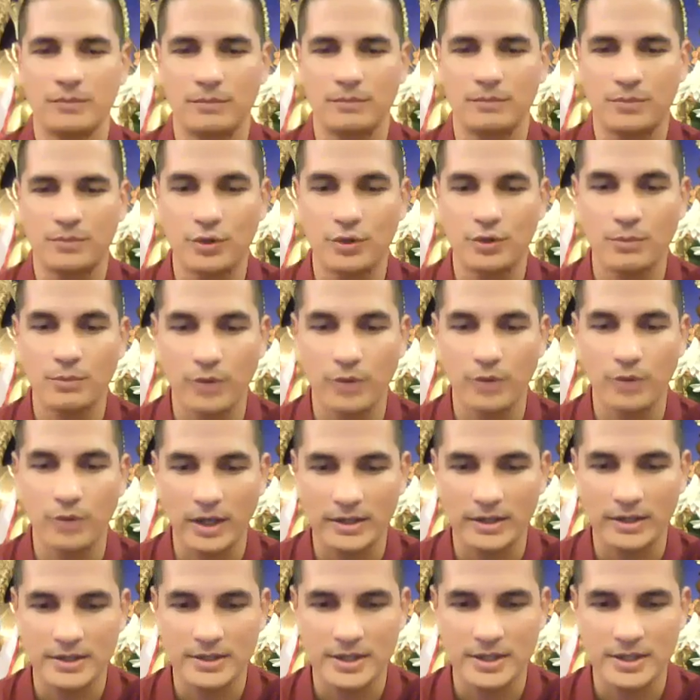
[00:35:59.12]
pure
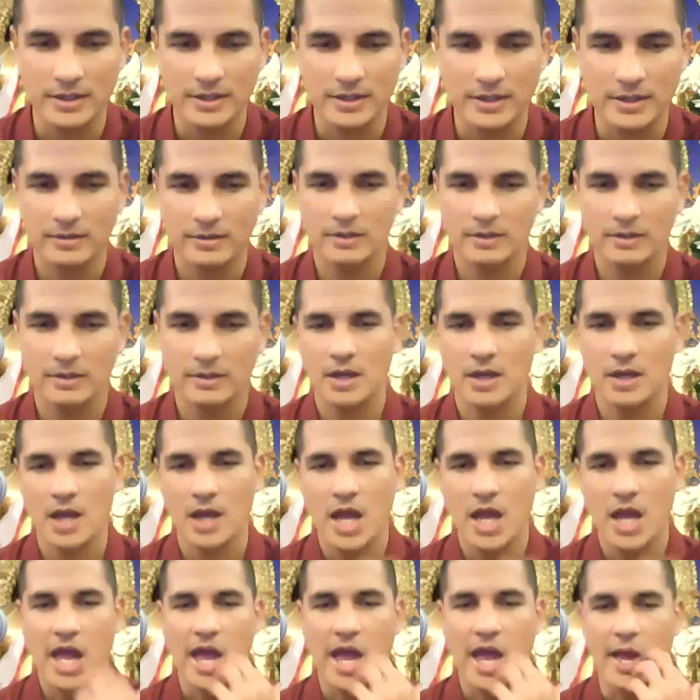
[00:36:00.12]
morality,
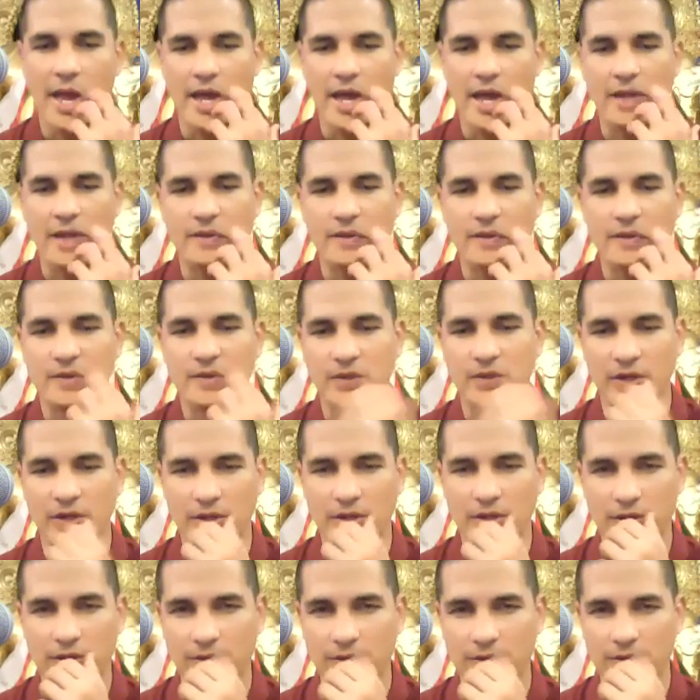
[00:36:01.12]
and
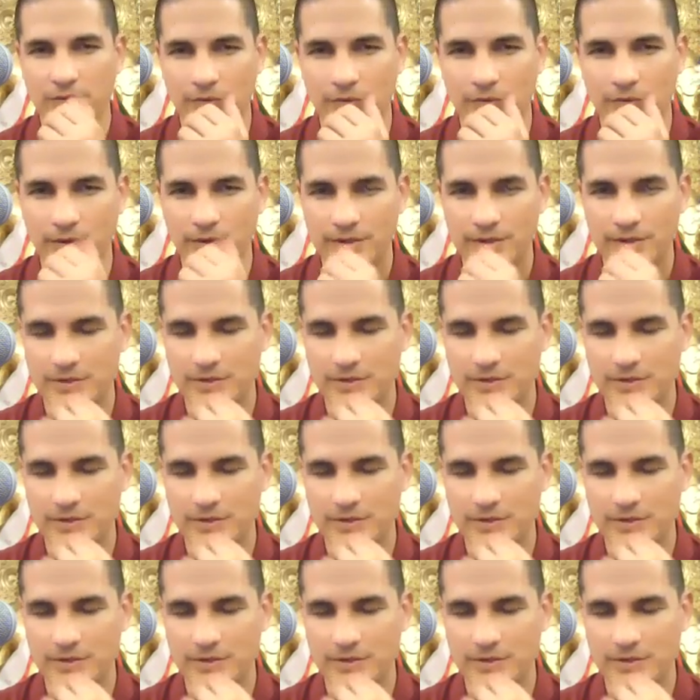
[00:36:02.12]
therefore it's a